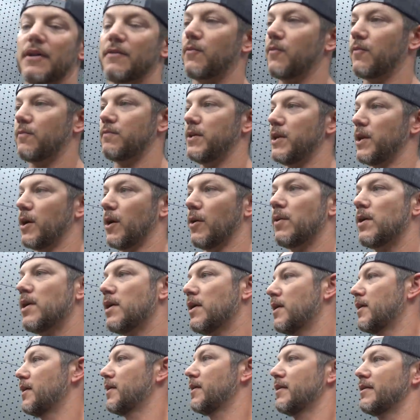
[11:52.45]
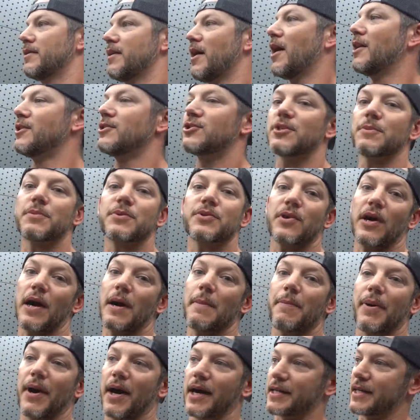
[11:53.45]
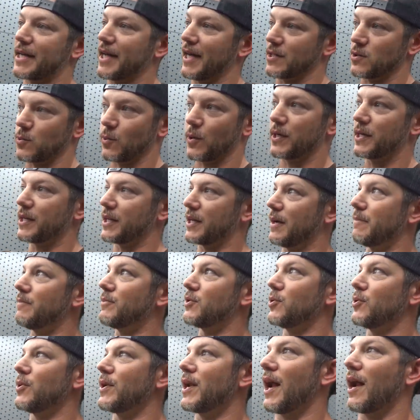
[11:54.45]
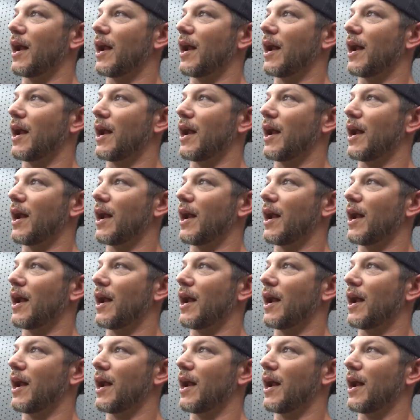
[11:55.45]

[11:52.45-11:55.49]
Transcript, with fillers: if, you know, unsubscribed podcast wanted to come do it